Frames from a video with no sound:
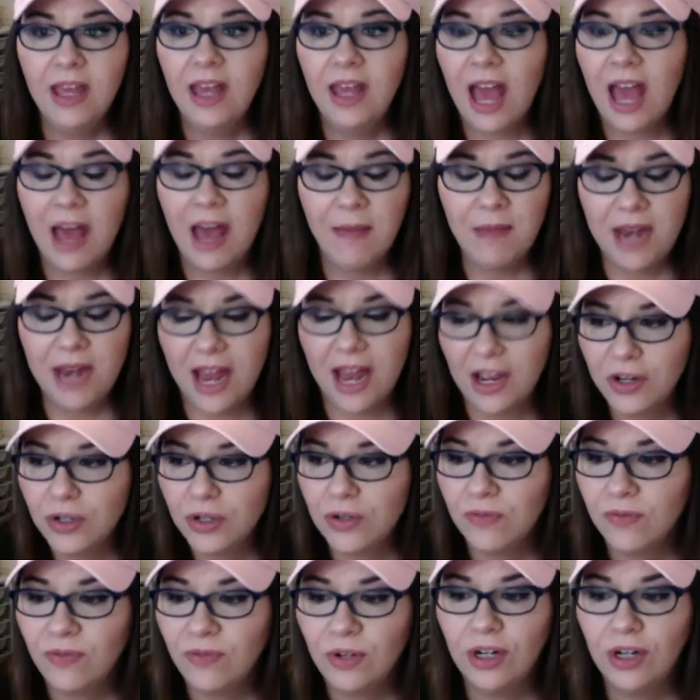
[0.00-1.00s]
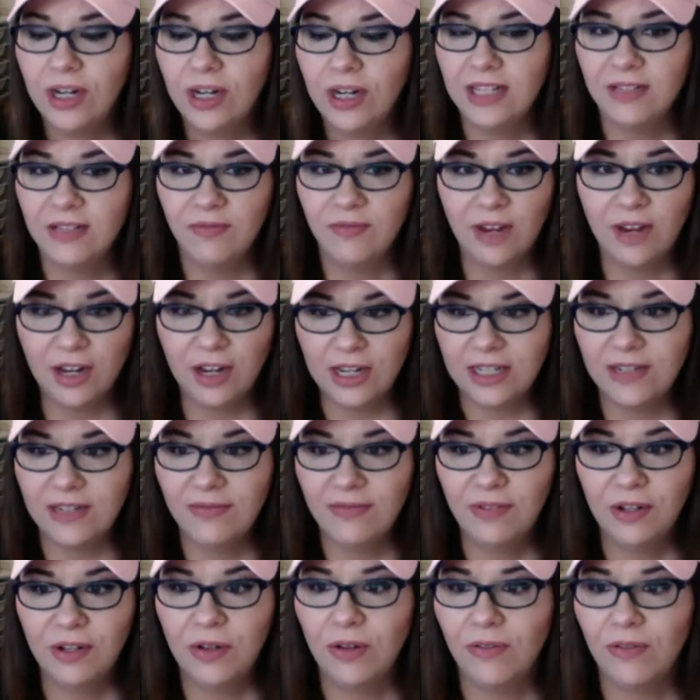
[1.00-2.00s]
an extrovert. It's very
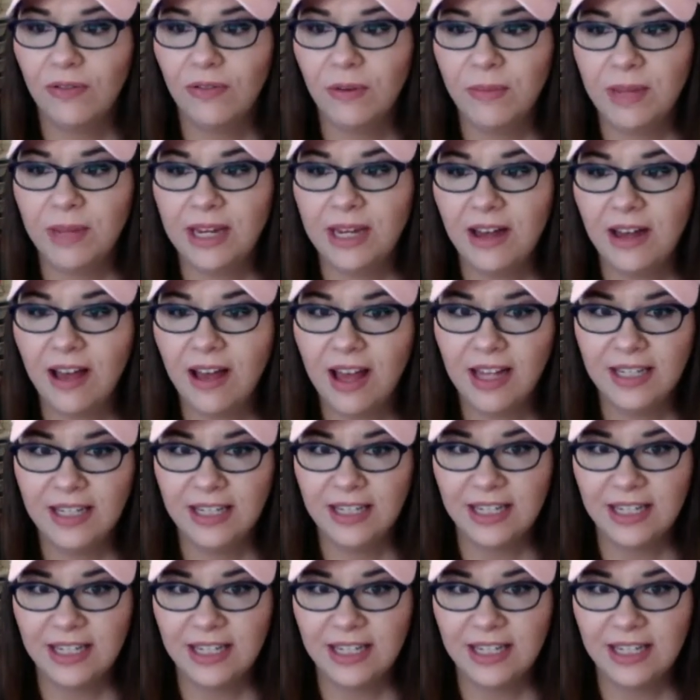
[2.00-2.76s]
difficult for me not